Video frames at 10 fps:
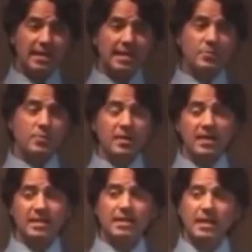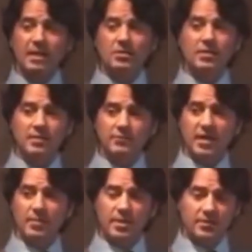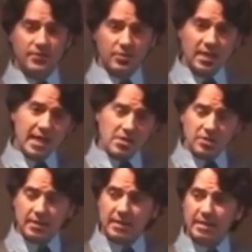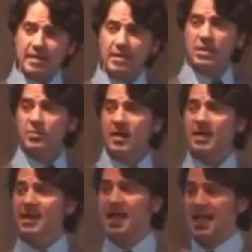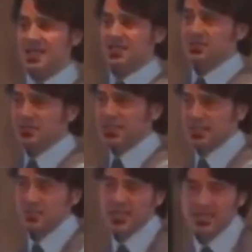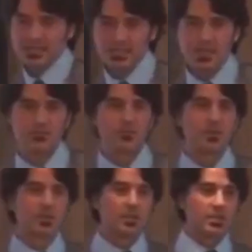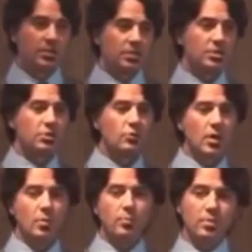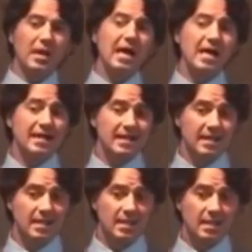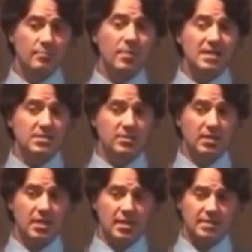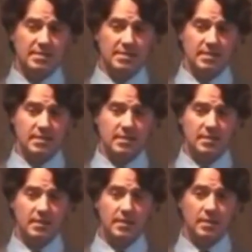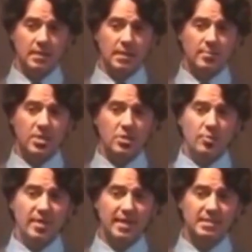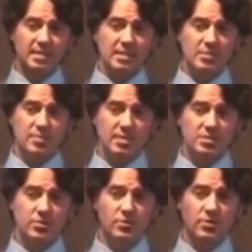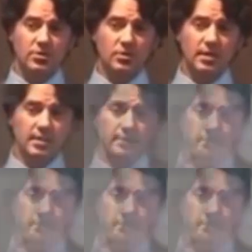got to keep your body in an alkaline environment. If you're alkaline, your body has to eat the bad stuff. You will block muscle loss. Let me go back to this picture real quick.